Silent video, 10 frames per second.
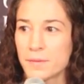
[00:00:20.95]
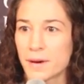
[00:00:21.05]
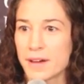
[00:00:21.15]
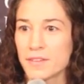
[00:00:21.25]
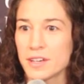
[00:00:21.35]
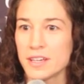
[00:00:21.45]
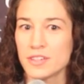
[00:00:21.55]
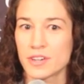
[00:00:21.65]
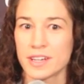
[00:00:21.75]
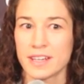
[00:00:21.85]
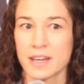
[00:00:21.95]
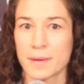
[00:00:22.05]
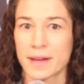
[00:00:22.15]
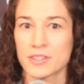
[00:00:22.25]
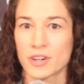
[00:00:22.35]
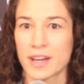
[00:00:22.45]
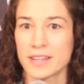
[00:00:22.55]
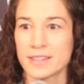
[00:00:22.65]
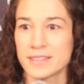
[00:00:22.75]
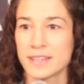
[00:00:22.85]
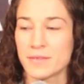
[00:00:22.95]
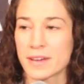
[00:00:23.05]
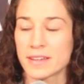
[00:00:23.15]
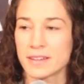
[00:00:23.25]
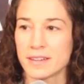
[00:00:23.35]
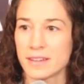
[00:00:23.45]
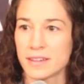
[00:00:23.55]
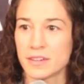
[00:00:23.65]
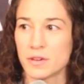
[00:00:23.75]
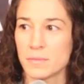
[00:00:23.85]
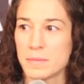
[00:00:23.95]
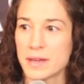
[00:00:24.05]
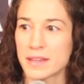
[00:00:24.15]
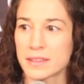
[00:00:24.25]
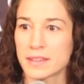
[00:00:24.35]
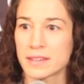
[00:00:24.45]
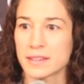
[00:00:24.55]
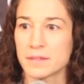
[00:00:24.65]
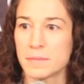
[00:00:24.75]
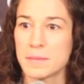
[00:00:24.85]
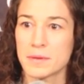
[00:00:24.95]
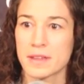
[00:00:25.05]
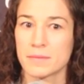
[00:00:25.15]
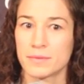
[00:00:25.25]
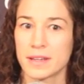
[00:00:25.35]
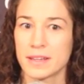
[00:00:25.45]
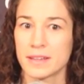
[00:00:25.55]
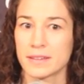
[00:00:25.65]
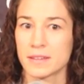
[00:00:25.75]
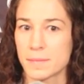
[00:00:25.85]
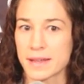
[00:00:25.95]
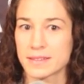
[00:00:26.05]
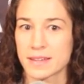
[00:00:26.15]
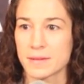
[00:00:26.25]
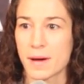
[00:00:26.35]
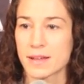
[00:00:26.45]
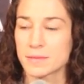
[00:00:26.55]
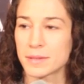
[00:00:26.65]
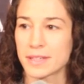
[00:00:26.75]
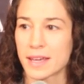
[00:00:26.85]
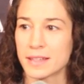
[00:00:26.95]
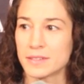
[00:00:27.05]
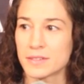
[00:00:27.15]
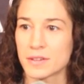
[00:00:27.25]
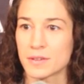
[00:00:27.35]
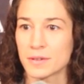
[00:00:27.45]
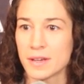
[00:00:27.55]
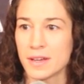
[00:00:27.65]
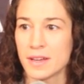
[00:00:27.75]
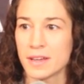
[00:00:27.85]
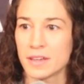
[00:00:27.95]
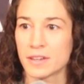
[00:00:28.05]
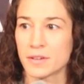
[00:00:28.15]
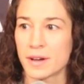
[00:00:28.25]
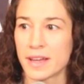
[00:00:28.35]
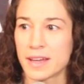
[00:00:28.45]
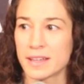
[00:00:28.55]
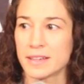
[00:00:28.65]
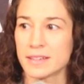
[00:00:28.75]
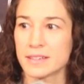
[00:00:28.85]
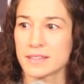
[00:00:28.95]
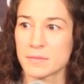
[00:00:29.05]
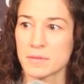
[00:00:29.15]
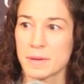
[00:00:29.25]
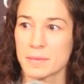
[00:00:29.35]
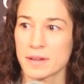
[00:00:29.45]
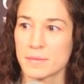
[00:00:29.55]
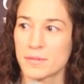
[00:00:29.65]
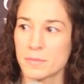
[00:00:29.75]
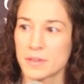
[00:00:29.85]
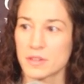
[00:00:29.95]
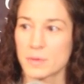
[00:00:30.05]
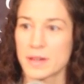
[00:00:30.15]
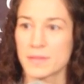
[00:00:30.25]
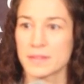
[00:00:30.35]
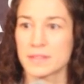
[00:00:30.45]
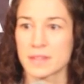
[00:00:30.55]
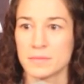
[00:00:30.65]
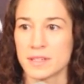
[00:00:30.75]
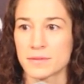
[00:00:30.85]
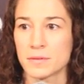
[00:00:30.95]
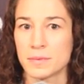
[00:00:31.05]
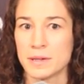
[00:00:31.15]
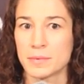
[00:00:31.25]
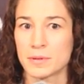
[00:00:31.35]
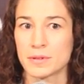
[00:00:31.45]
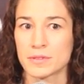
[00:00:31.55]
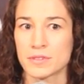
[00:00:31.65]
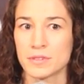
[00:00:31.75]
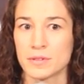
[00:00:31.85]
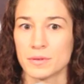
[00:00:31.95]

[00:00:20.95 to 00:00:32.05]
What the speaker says: For every training camp, I try to see if I can, you know, mimic the people that I'm fighting the best that I possibly can. So, you know, I had some of the people that I'm familiar with and some different people to,